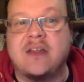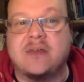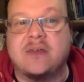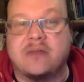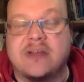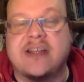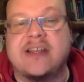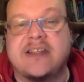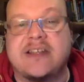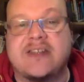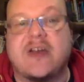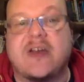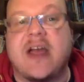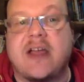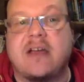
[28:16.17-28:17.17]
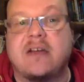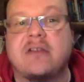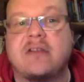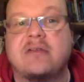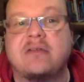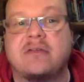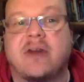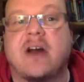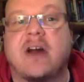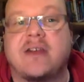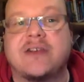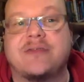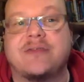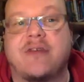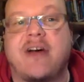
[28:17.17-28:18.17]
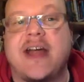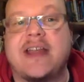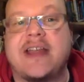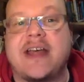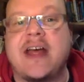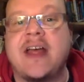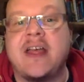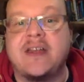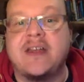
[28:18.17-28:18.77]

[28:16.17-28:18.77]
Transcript: really psycho virus writer